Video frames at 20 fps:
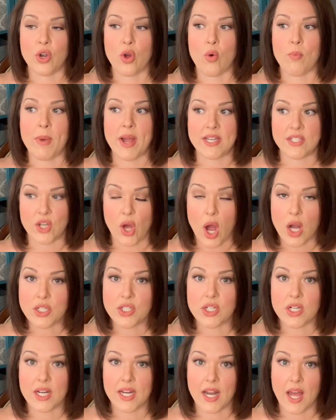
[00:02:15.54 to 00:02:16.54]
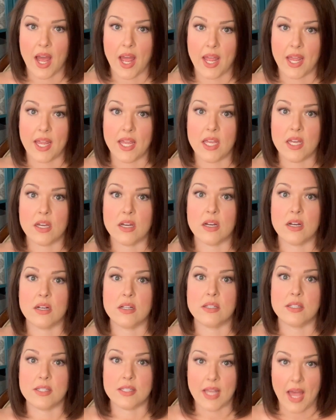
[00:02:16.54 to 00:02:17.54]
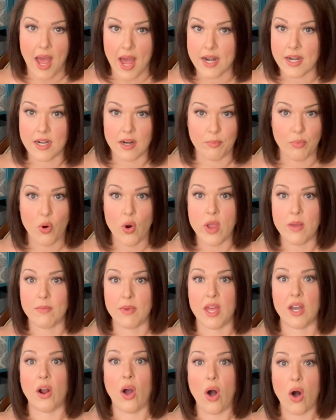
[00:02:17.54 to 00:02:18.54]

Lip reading: My doctor and I had an appointment